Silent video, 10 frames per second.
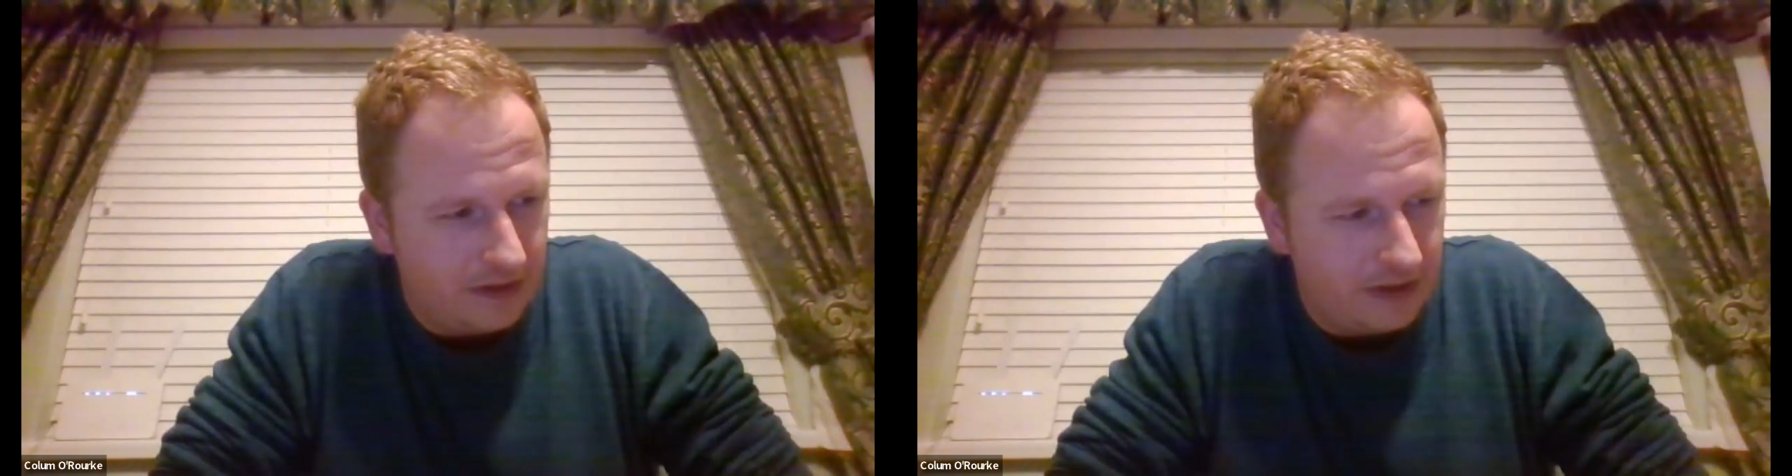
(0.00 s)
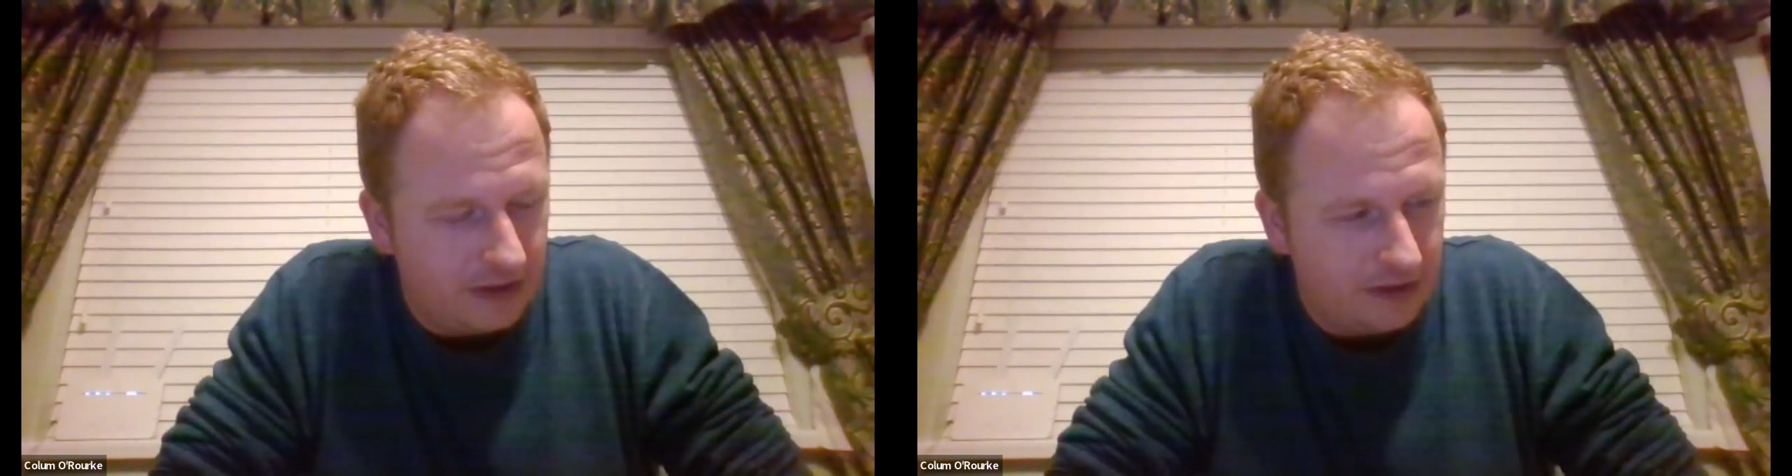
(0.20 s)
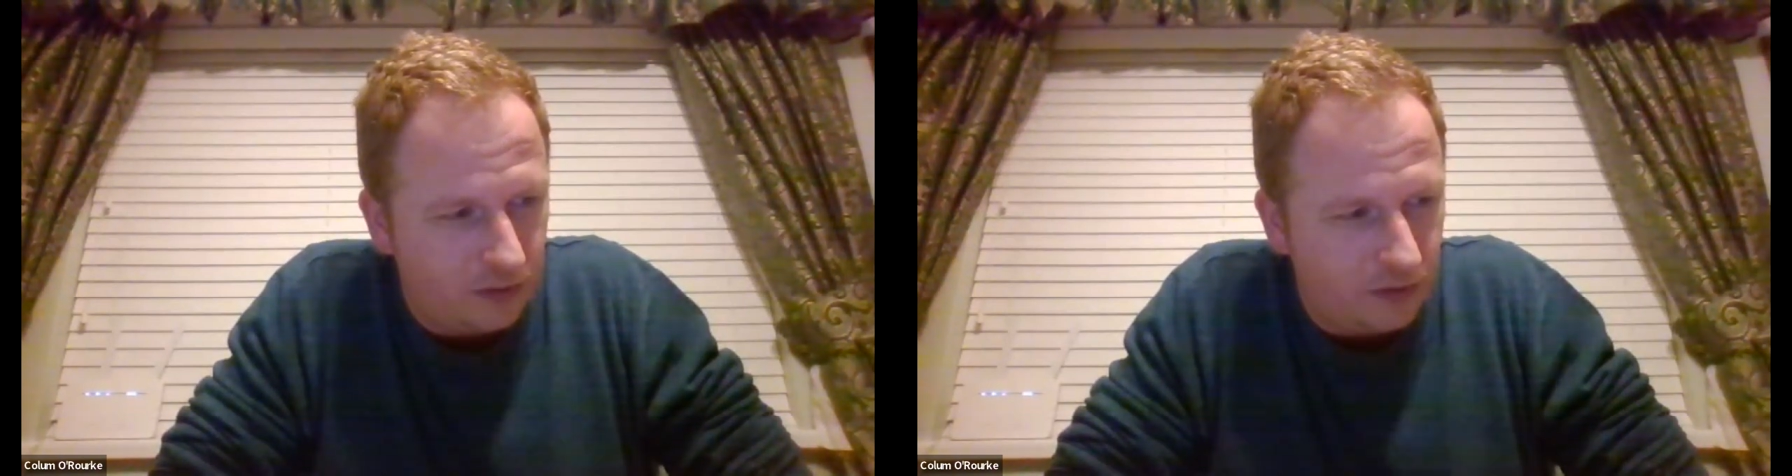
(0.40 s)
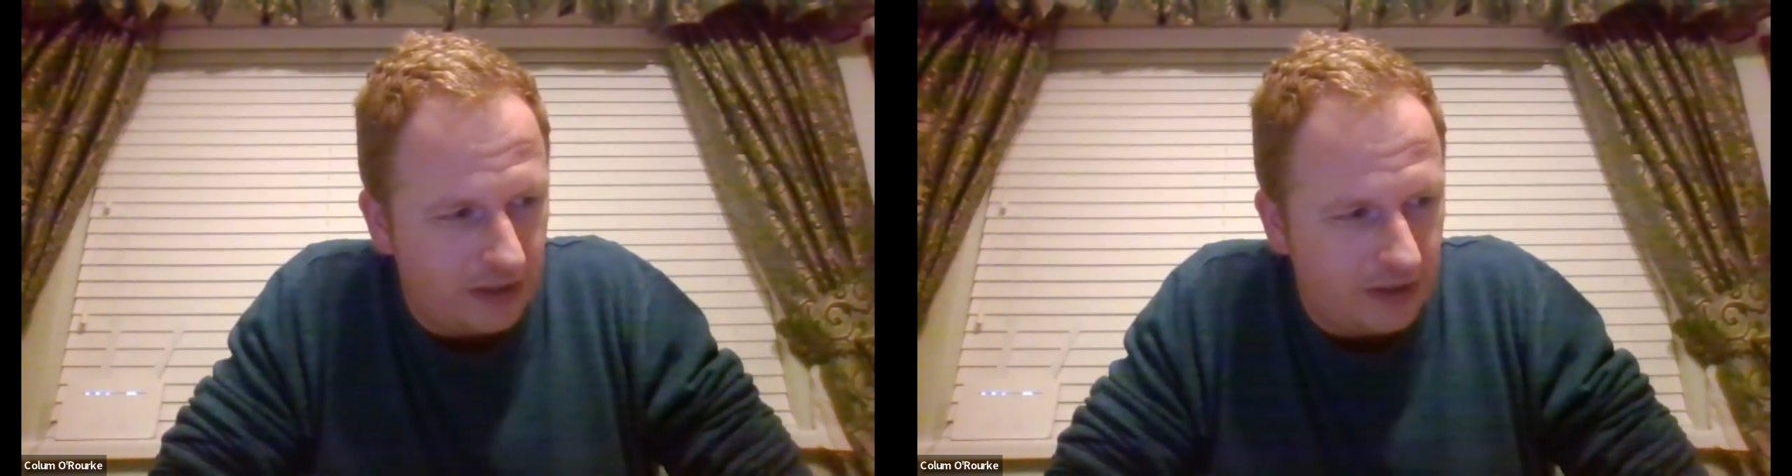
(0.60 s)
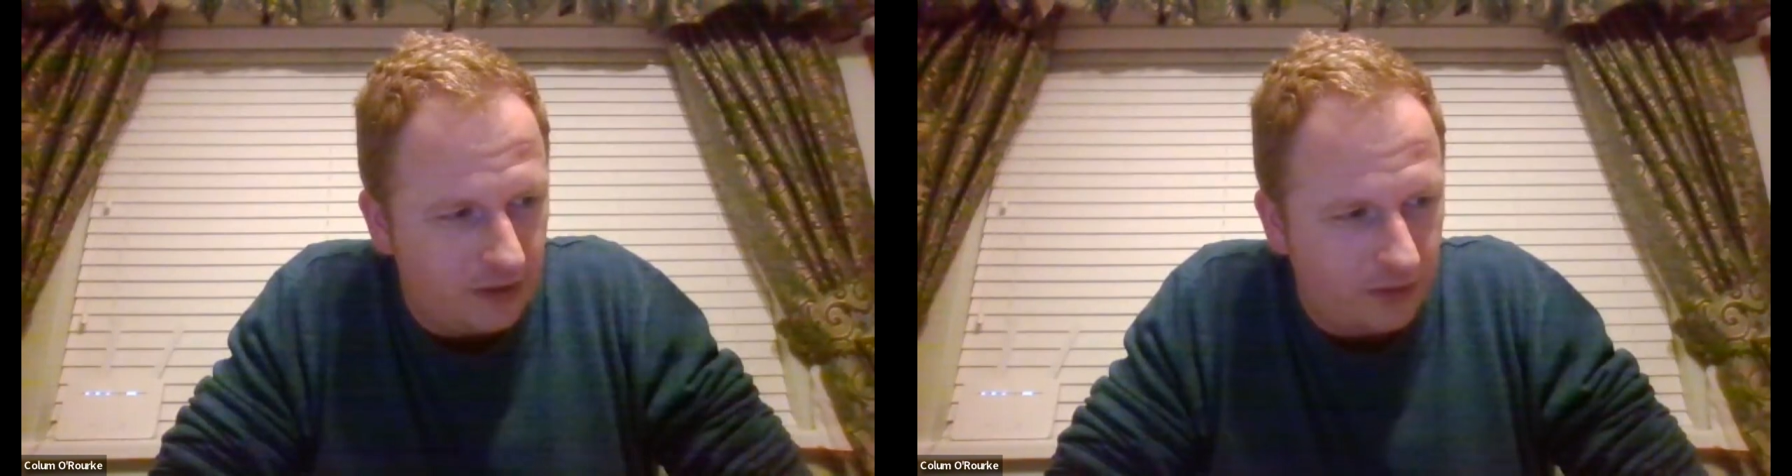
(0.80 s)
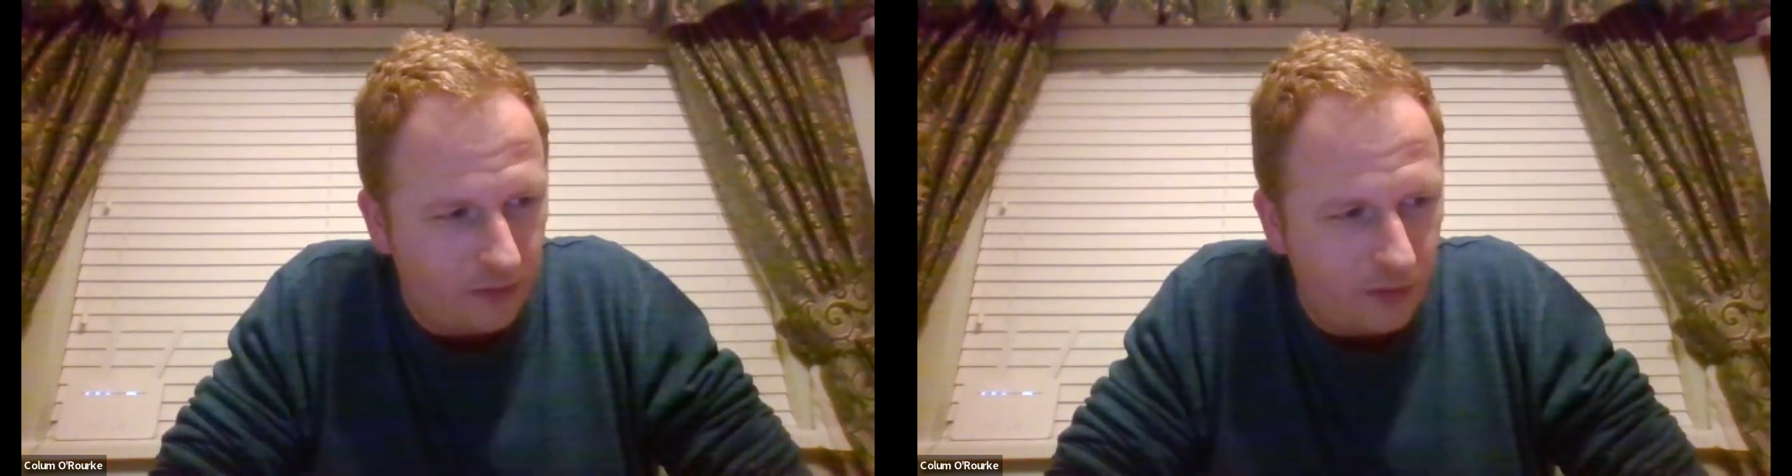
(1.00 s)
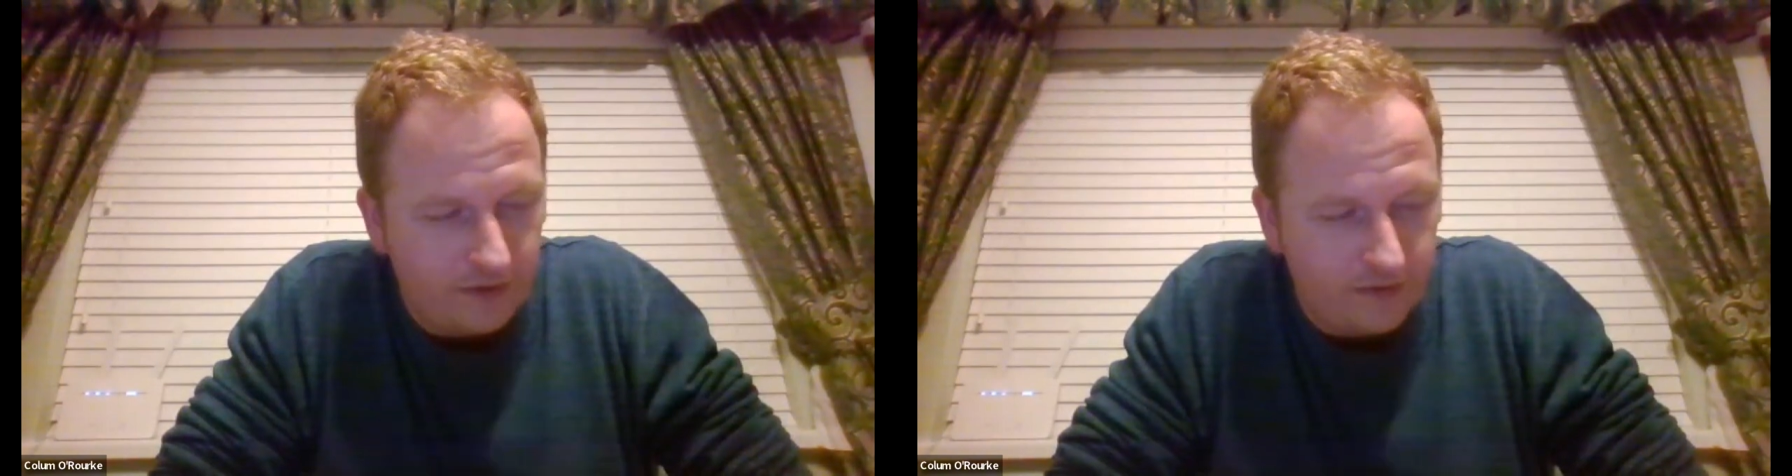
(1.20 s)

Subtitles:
in Coollattin or